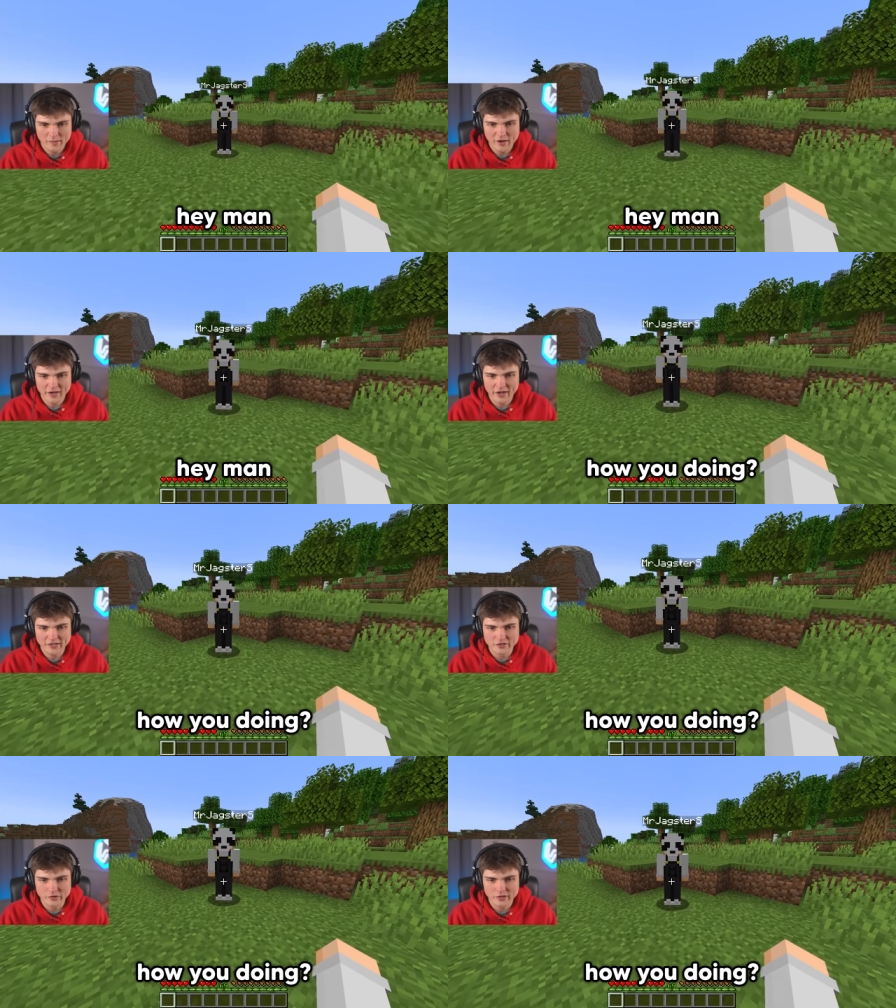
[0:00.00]
Hey man, how
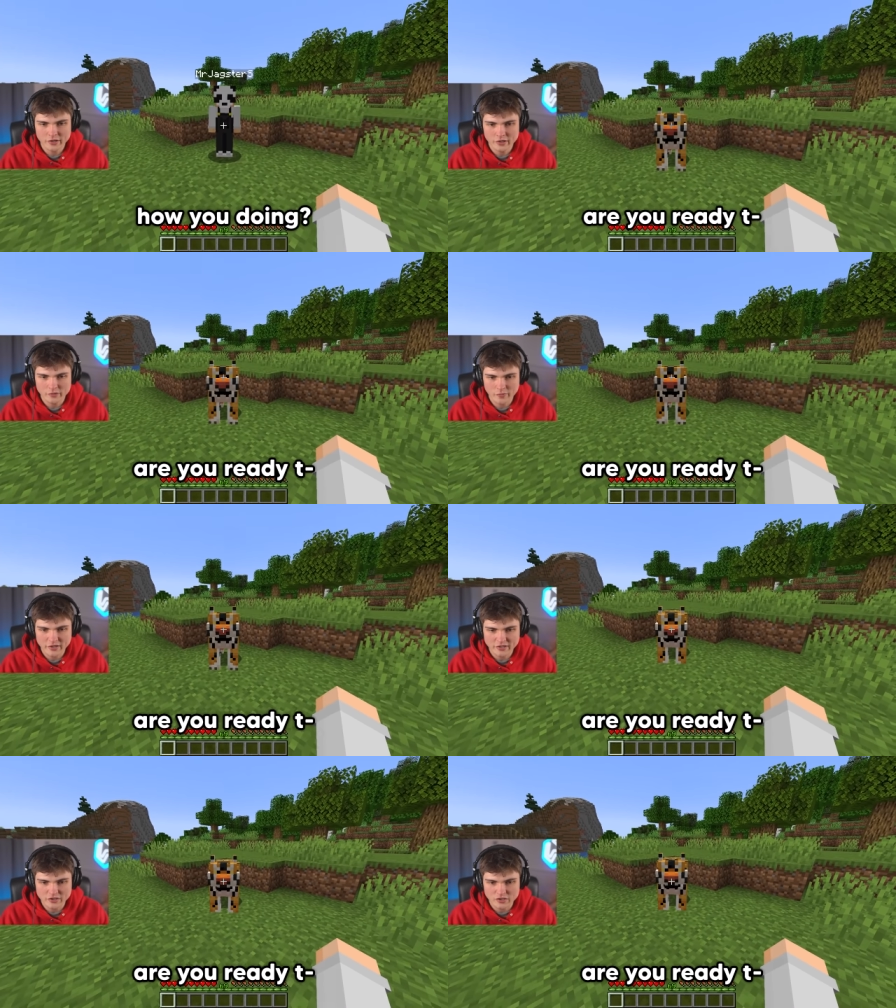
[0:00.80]
you doing? Are you
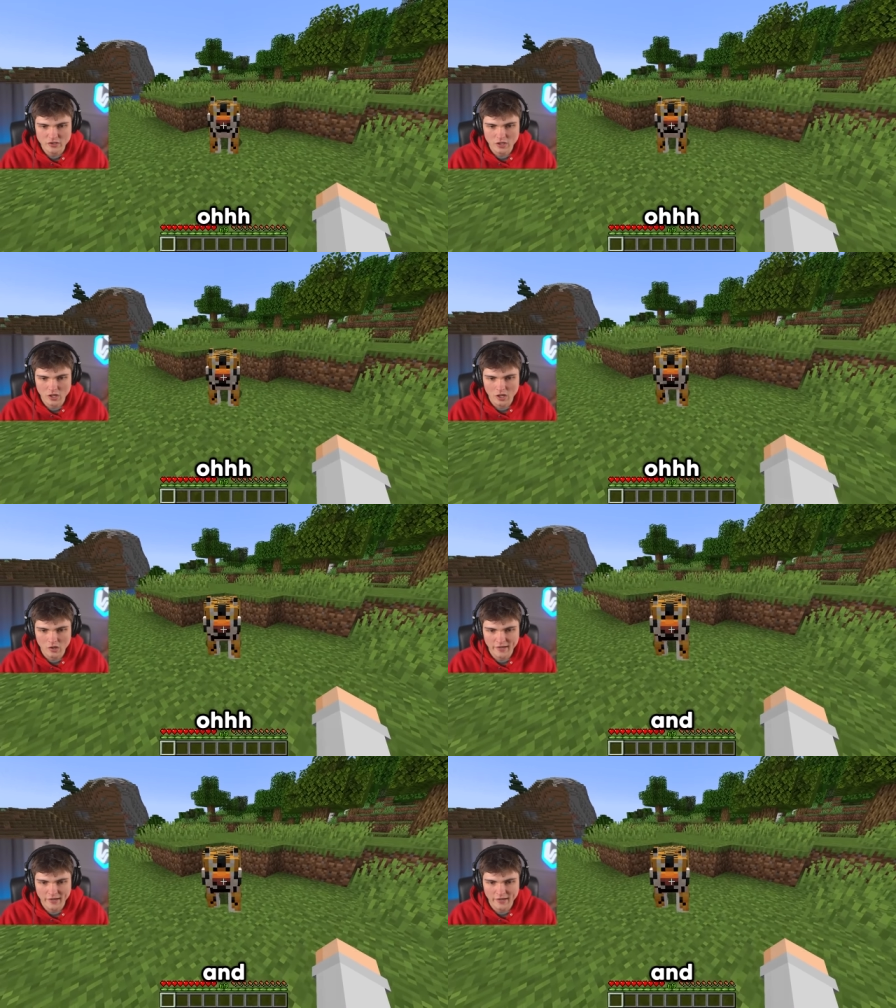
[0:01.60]
ready to- Oh,